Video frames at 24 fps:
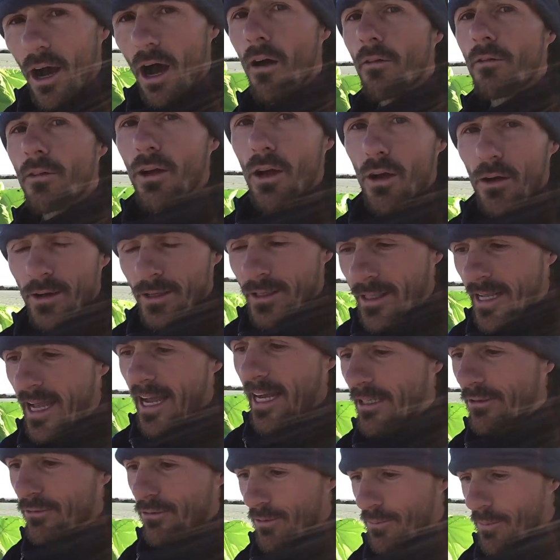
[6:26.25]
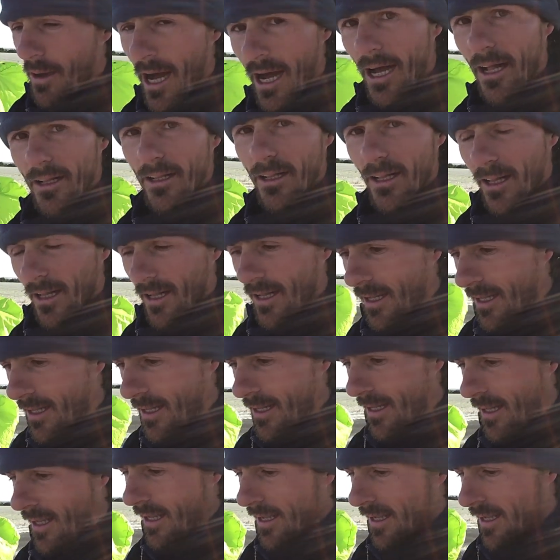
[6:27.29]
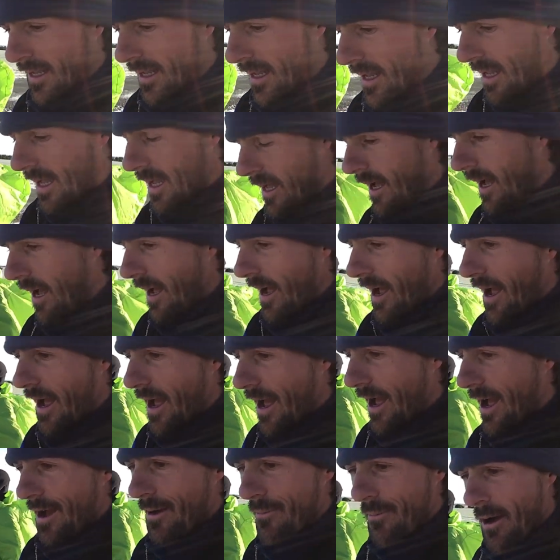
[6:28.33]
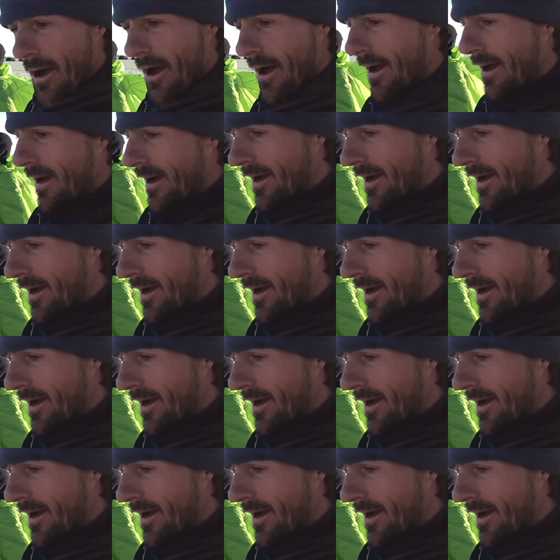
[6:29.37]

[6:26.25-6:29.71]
of going the extra mile um,